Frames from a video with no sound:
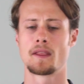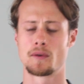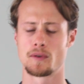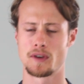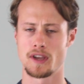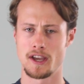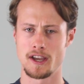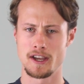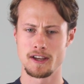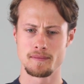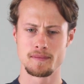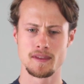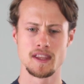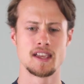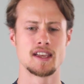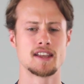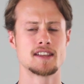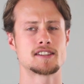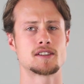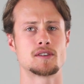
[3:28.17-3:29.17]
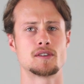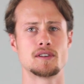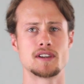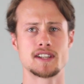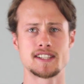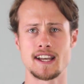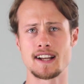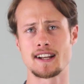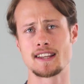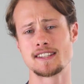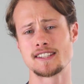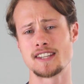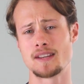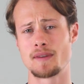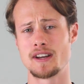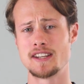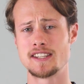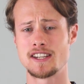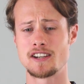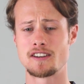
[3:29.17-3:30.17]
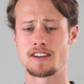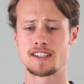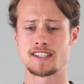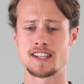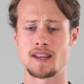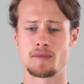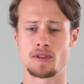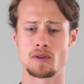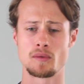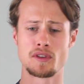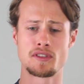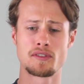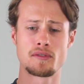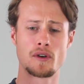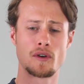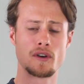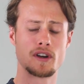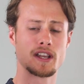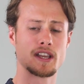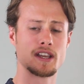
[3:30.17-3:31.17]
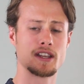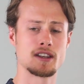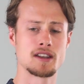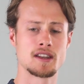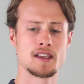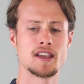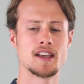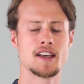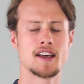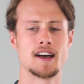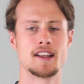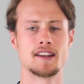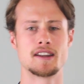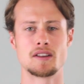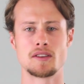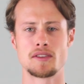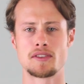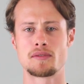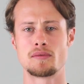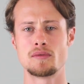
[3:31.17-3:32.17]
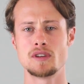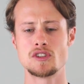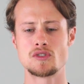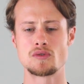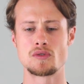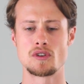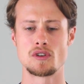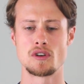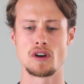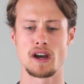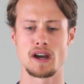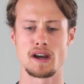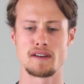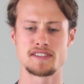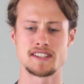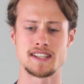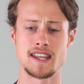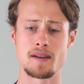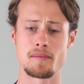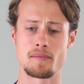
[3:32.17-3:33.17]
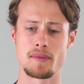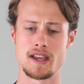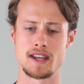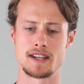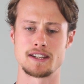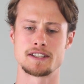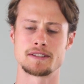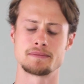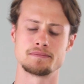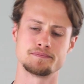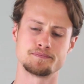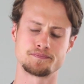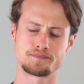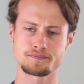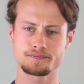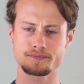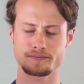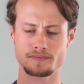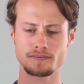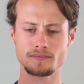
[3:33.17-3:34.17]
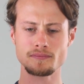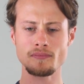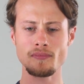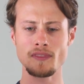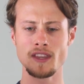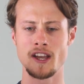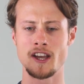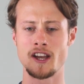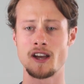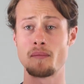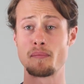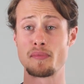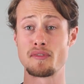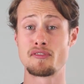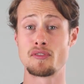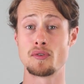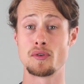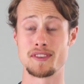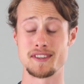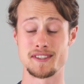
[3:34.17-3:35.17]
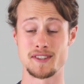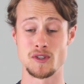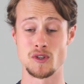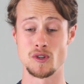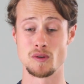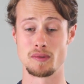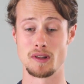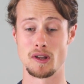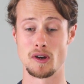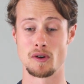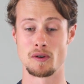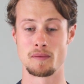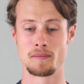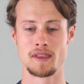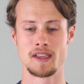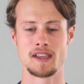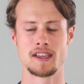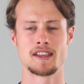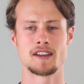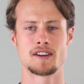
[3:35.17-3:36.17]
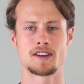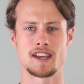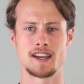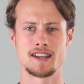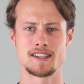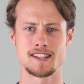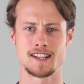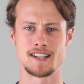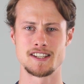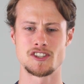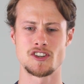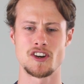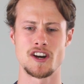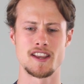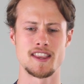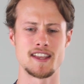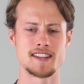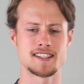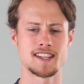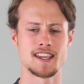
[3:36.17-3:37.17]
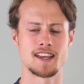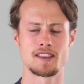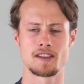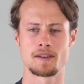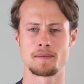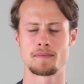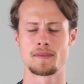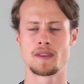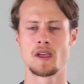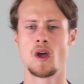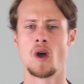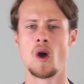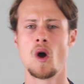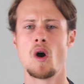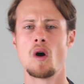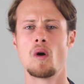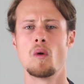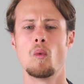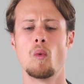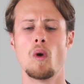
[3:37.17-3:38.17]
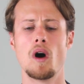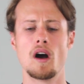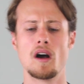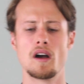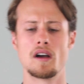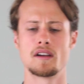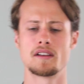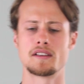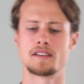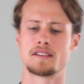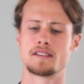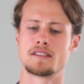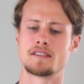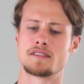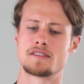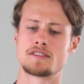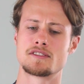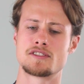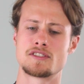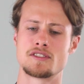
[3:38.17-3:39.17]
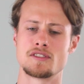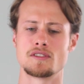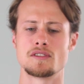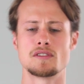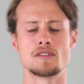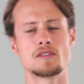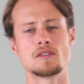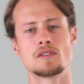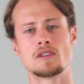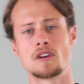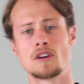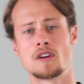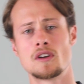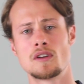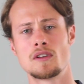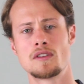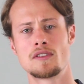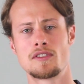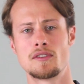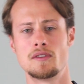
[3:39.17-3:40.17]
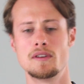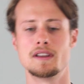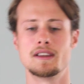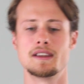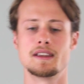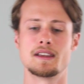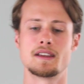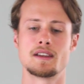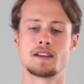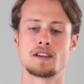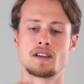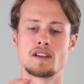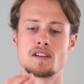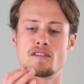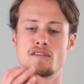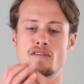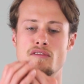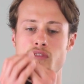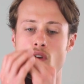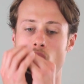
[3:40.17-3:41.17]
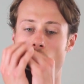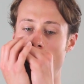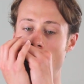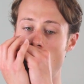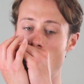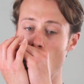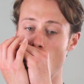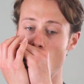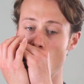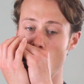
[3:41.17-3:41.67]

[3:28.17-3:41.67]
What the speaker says: Okay, so exactly the same idea, except that we're throwing in a little three draw half step bend before the two blow. Okay, so let's try that together. One, two, three, four.